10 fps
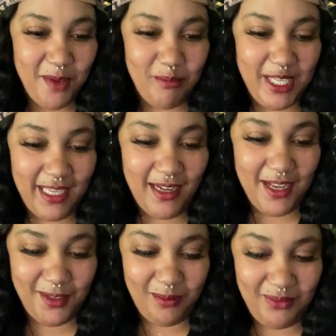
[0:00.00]
But
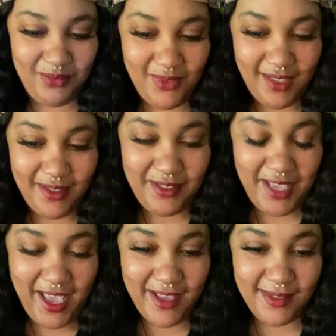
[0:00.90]

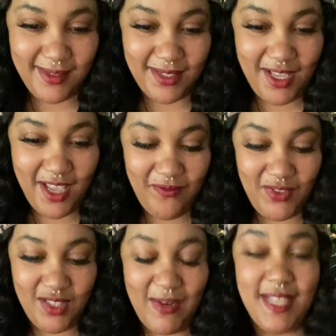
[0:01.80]
yes, if
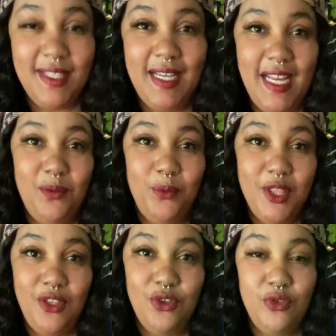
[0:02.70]
this resonated
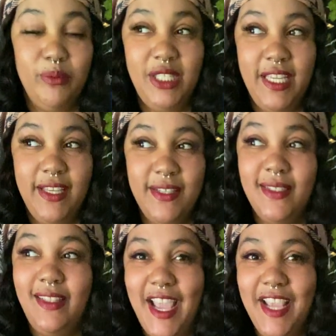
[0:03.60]
with you,
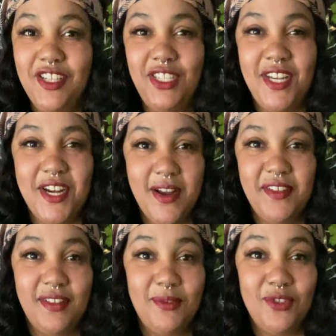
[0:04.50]
please like, share, and
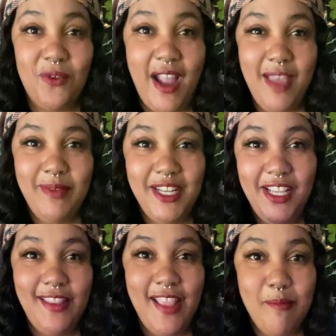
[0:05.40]
subscribe, and
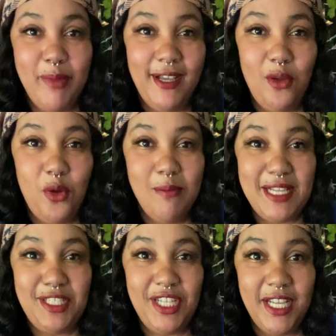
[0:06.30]
hit that bell on my
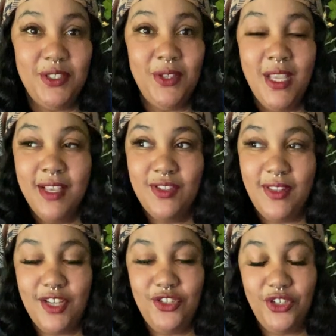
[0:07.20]
channel so
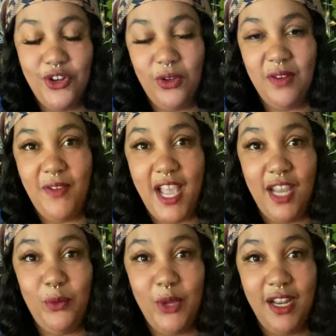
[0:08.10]
that you're
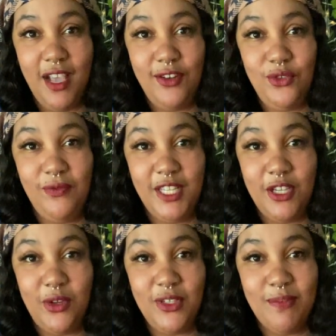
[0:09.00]
notified when a new
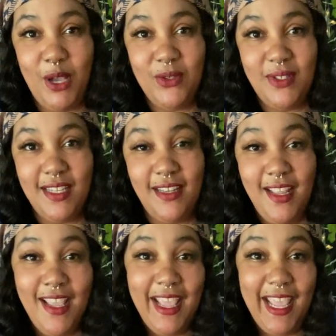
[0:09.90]
video is posted.
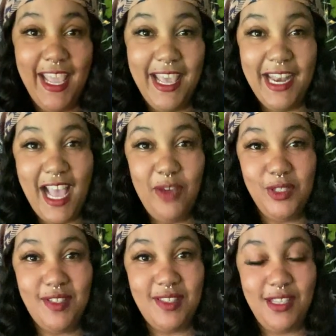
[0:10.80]
And I will
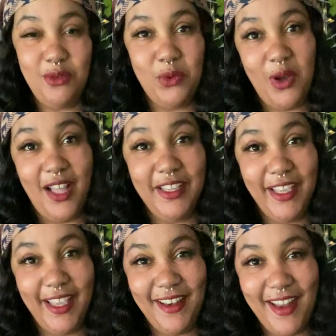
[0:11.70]
see you all
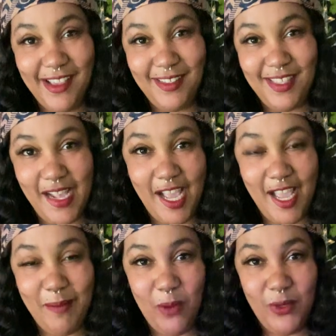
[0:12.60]
again next
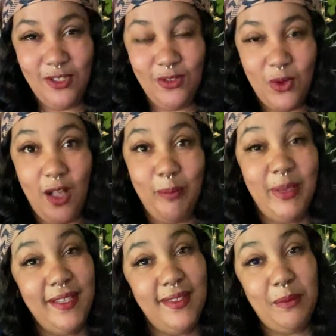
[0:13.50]
time. I wish you all
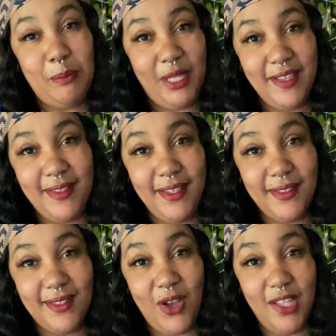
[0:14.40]
peace and
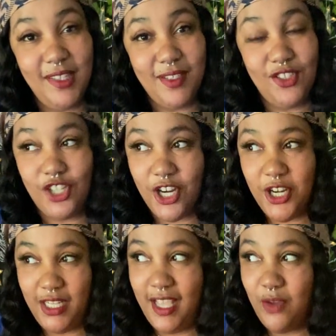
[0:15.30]
blessings on this
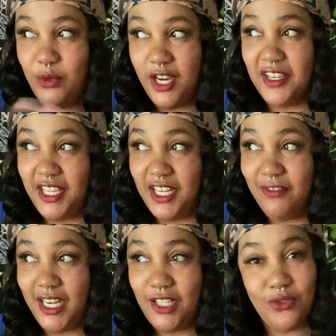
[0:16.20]
journey that we are getting
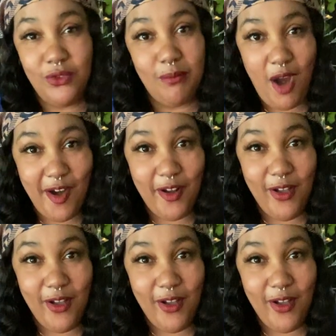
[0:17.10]
ready to embark